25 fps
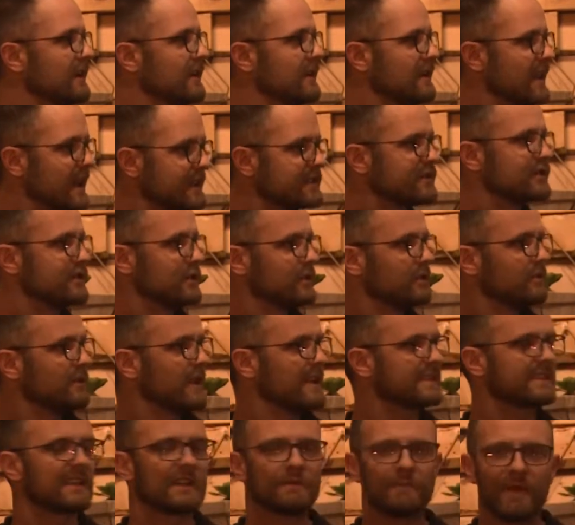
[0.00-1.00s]
That's true.
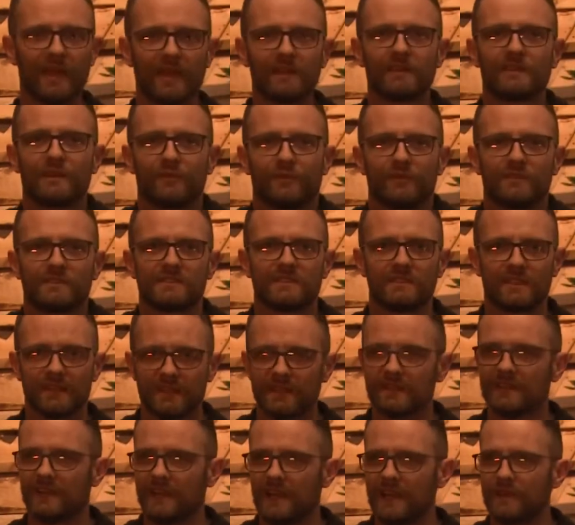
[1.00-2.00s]
That's going to make a difference in
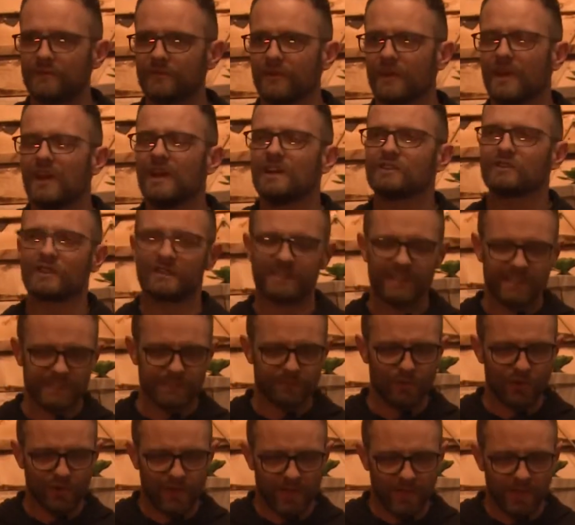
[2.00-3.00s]
the life. So I said to
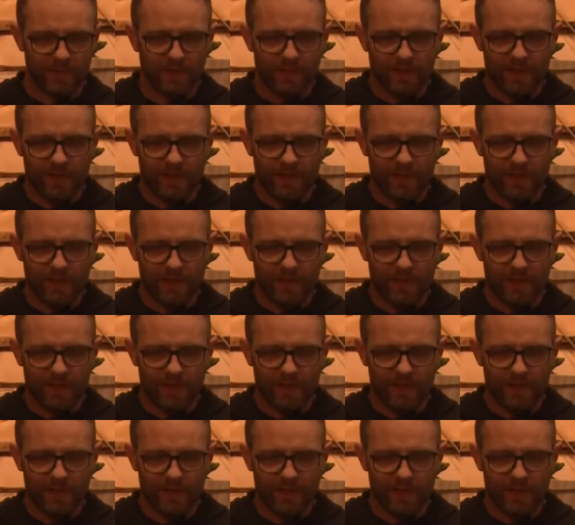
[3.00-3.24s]
him, okay,